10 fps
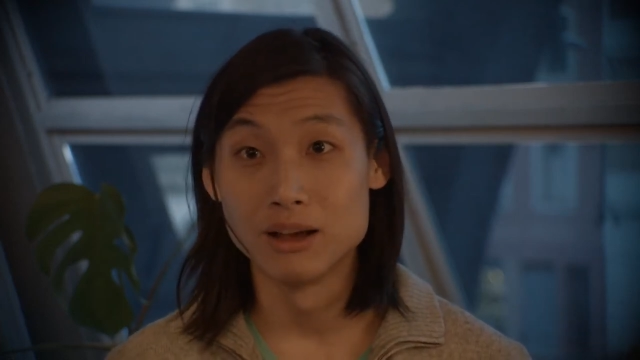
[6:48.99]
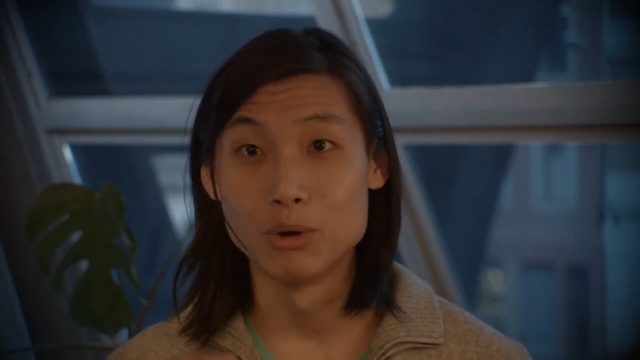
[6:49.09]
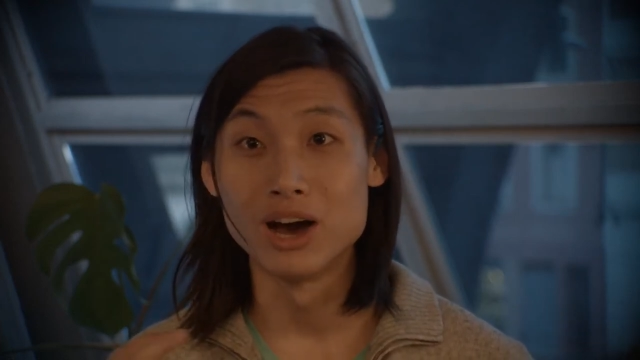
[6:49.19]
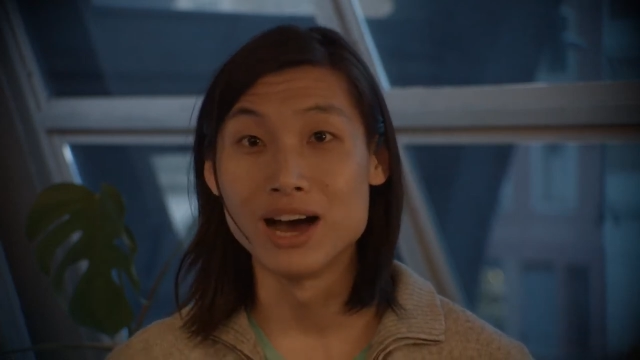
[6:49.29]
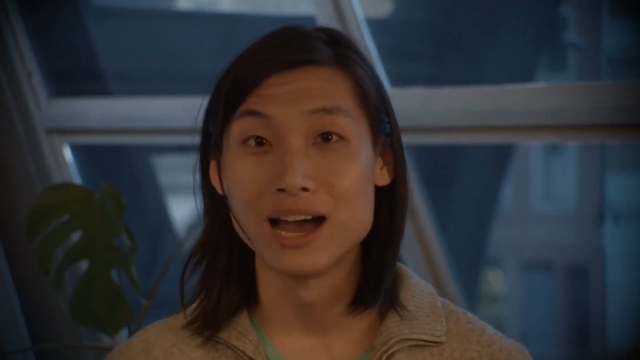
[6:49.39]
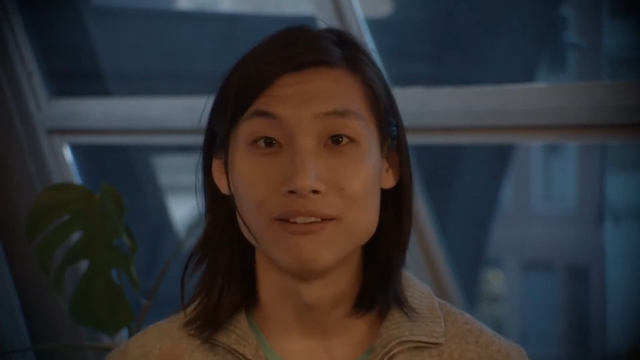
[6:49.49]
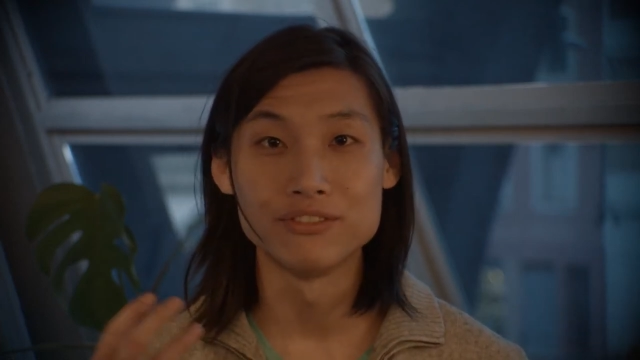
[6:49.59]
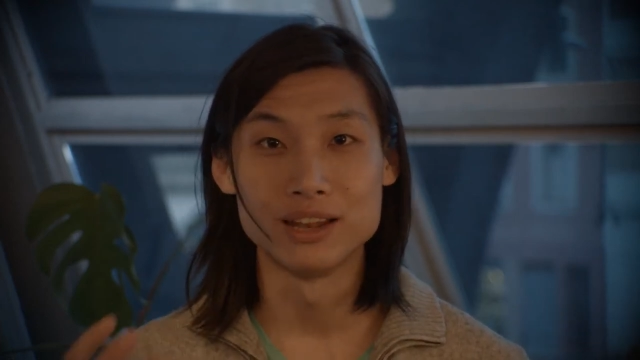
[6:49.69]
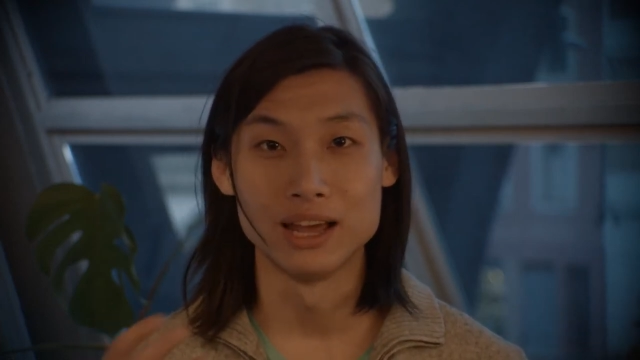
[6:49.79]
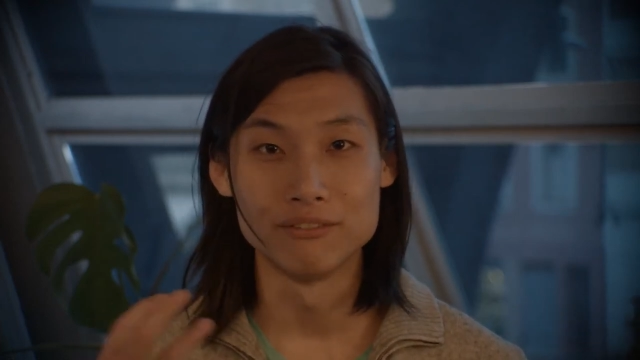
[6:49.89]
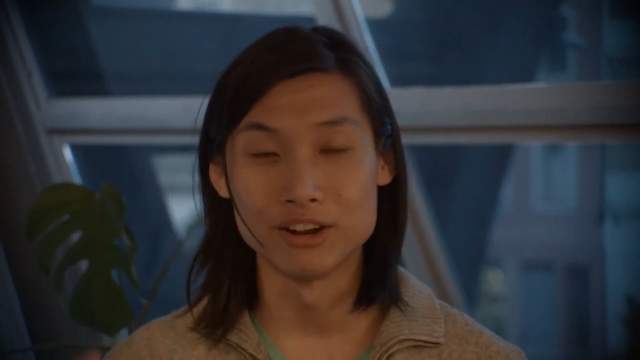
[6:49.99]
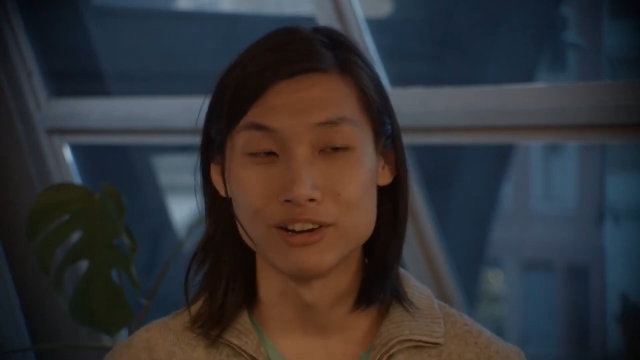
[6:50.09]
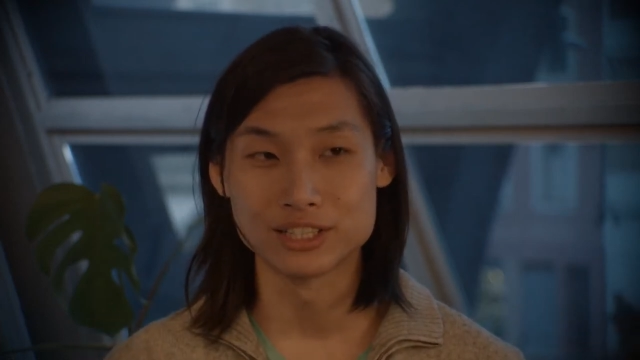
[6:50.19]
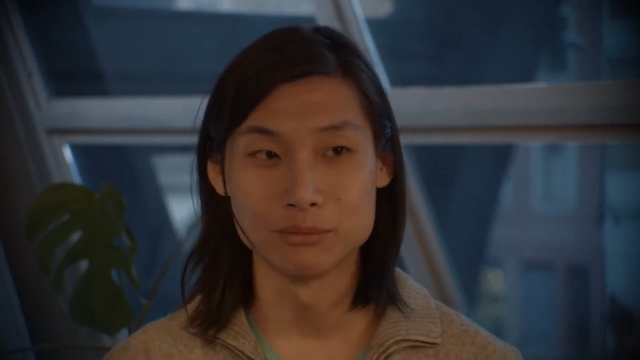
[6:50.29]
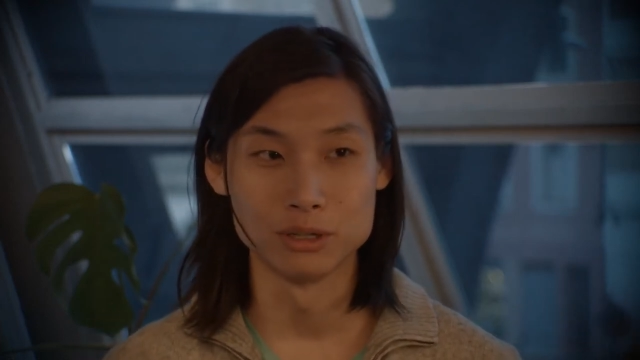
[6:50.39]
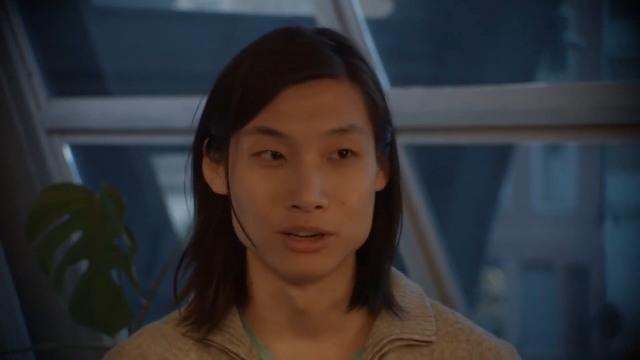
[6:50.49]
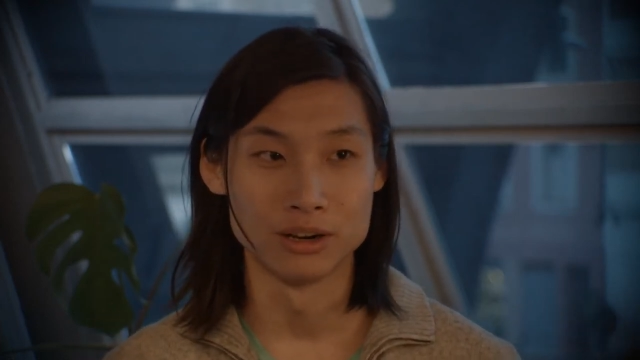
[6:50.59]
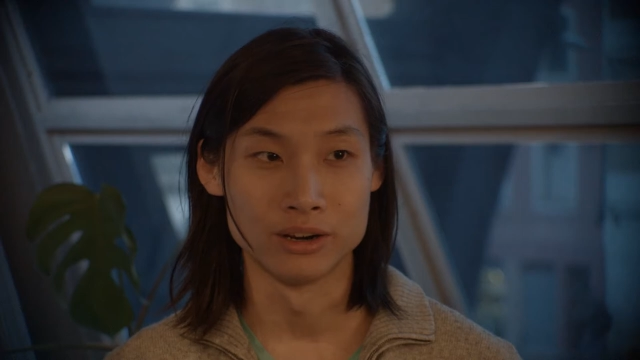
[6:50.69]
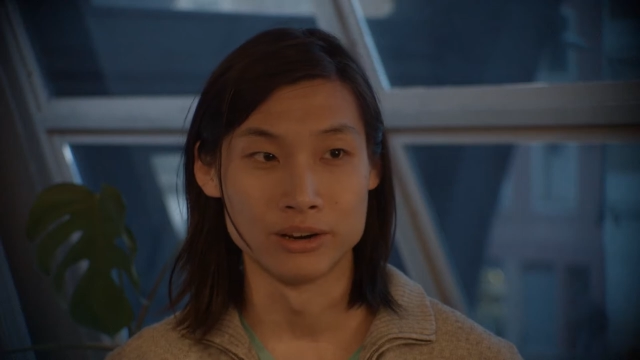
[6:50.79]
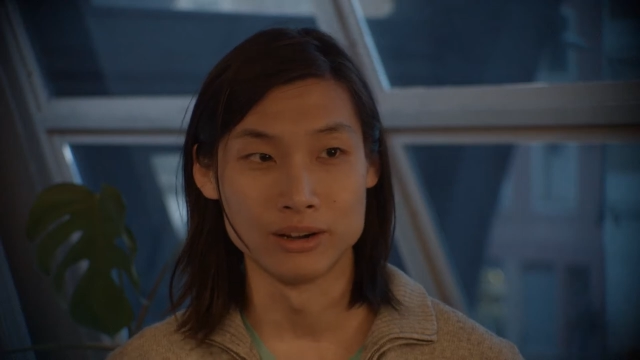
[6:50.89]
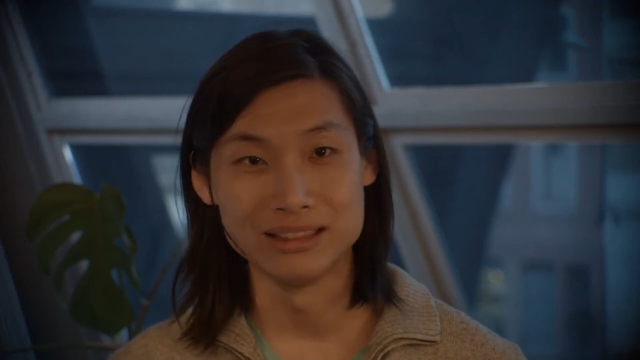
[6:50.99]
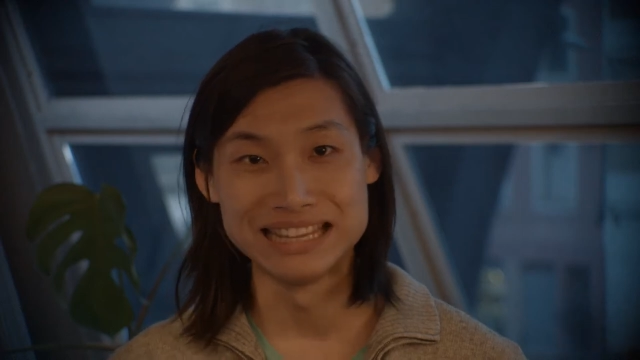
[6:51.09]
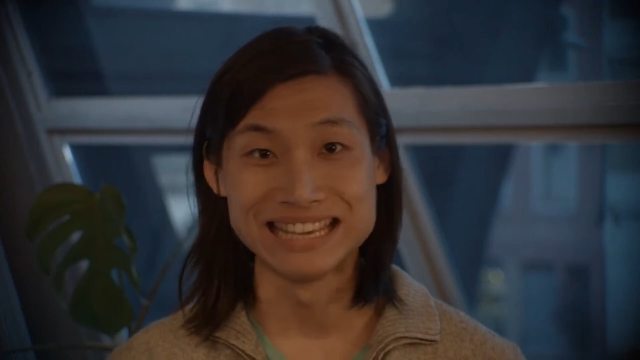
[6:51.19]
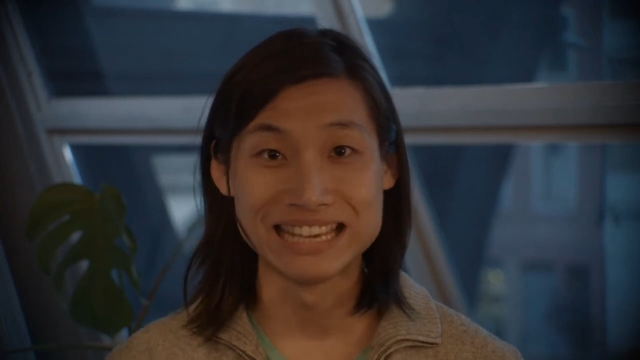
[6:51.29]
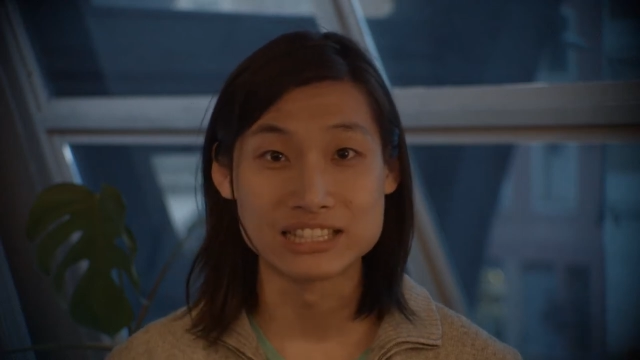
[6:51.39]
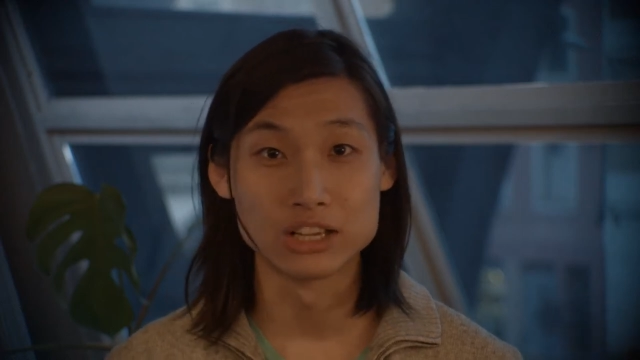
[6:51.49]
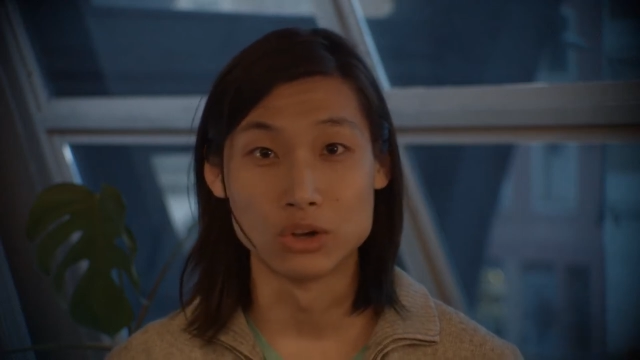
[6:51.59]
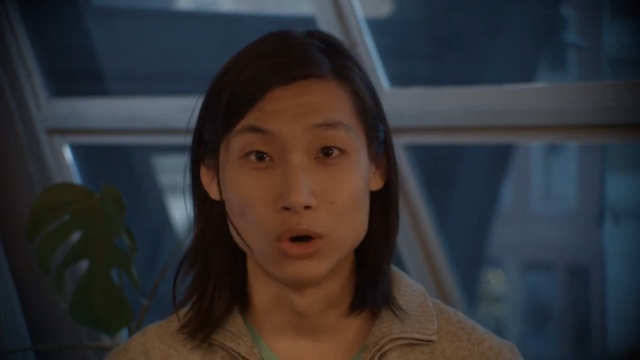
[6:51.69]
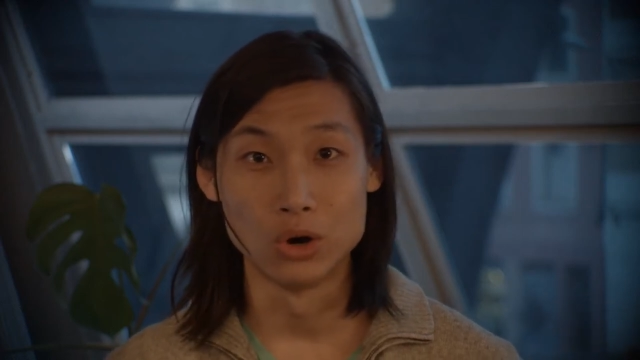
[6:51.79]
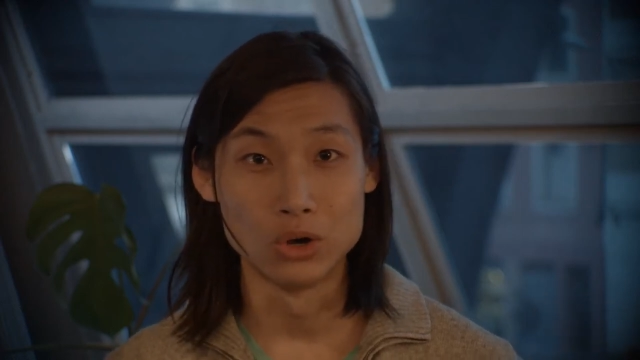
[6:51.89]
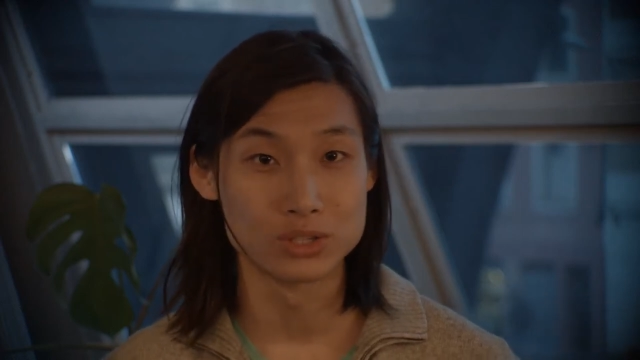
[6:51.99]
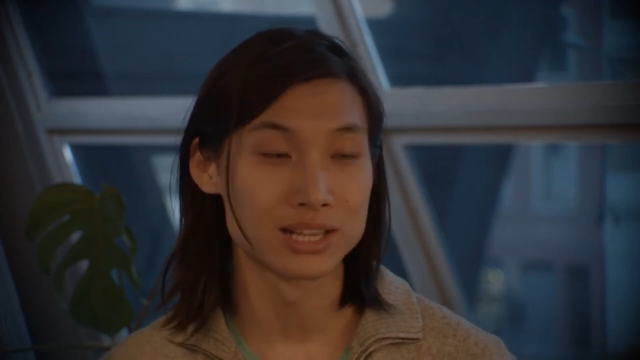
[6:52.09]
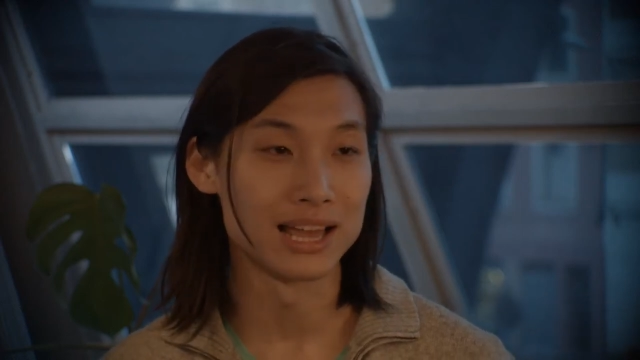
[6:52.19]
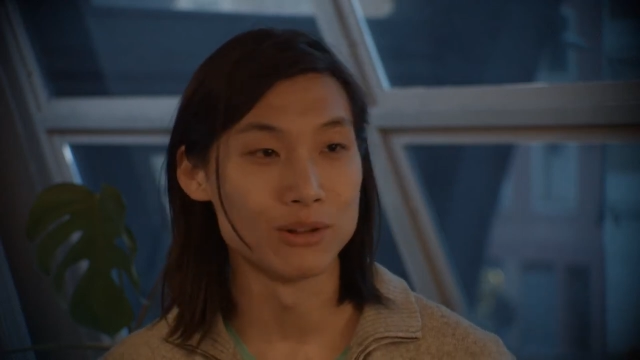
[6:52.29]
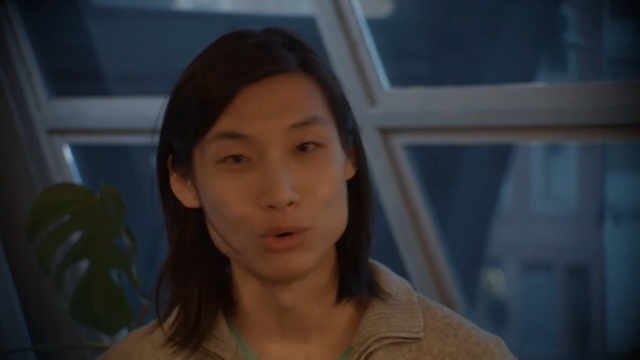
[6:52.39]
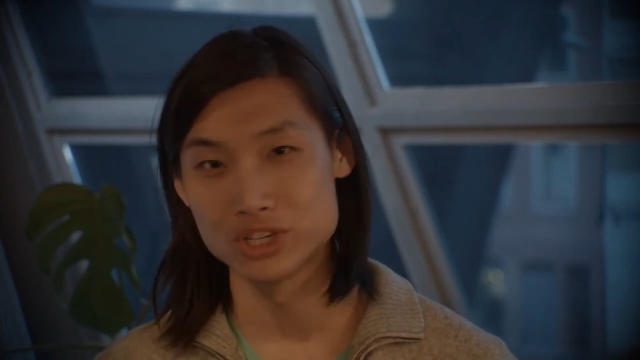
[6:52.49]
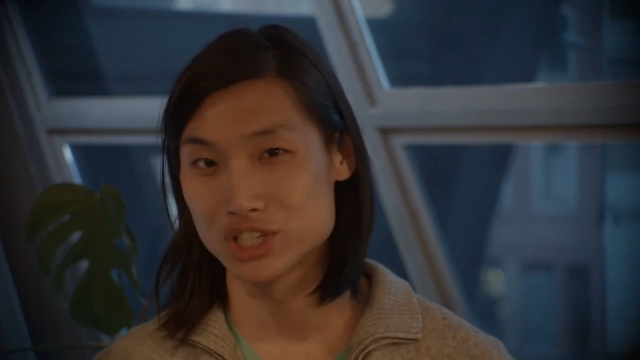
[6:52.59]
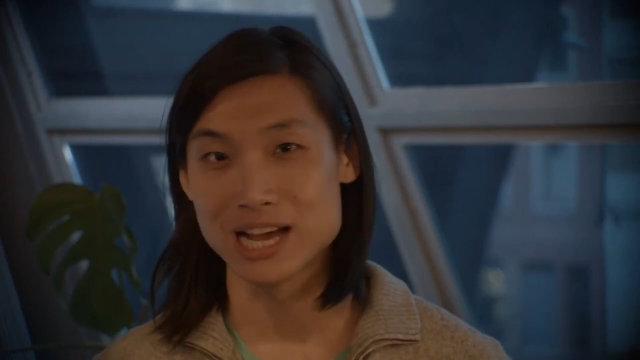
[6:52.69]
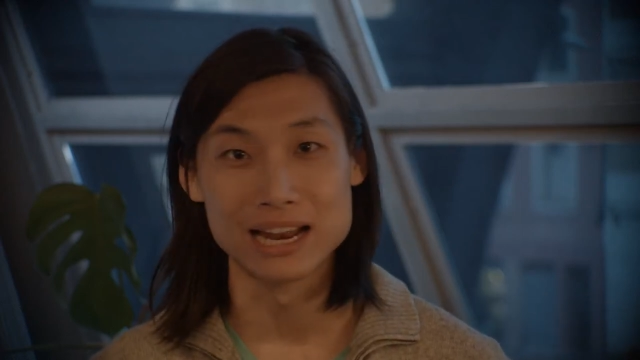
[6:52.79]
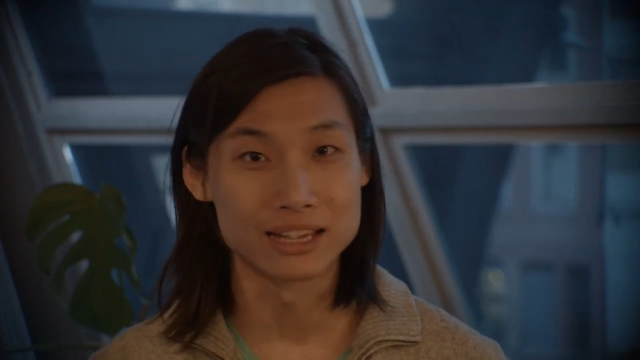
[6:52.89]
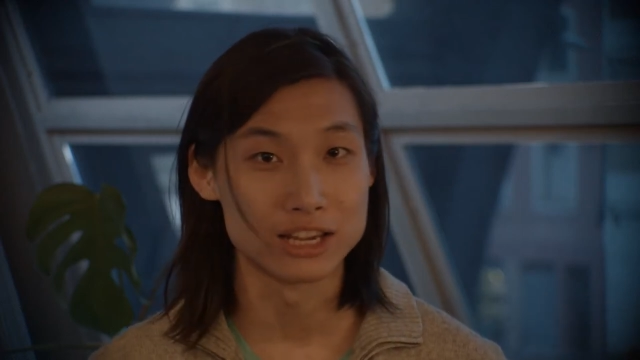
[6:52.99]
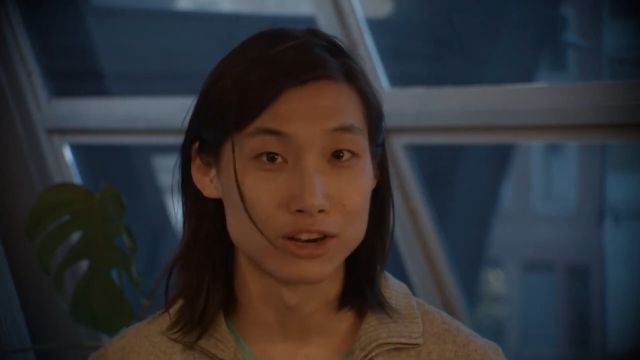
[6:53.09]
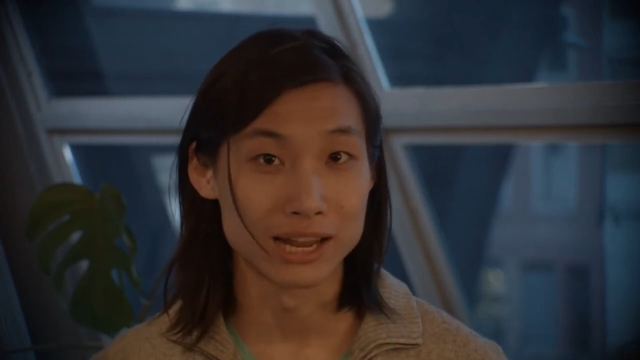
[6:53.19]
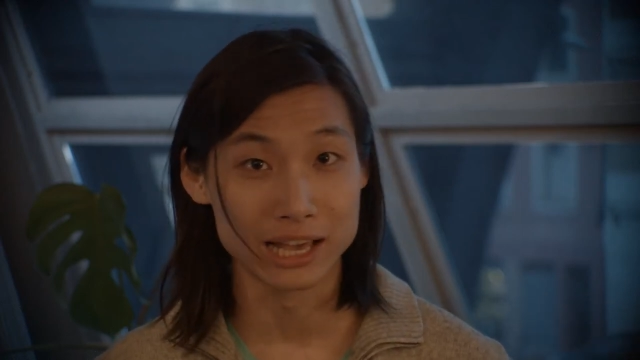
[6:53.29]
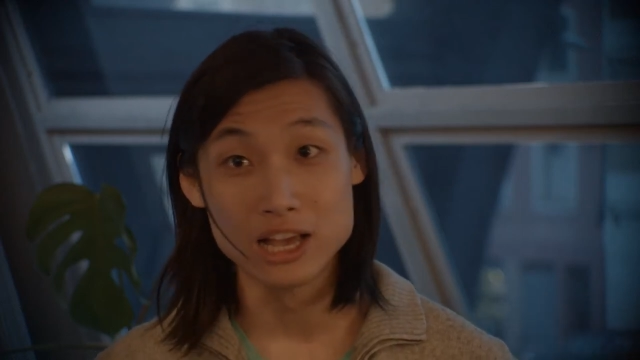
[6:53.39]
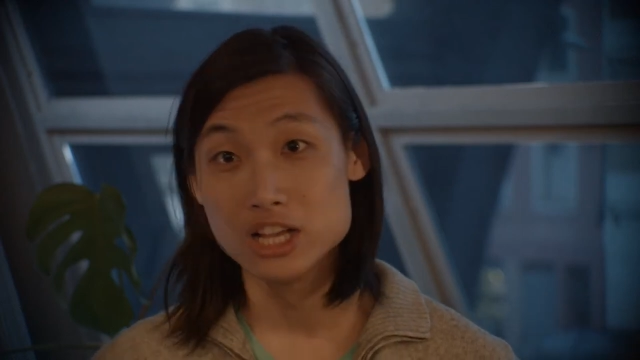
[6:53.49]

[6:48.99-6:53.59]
We all have uh, very similar needs and goals, and we're just kind of here like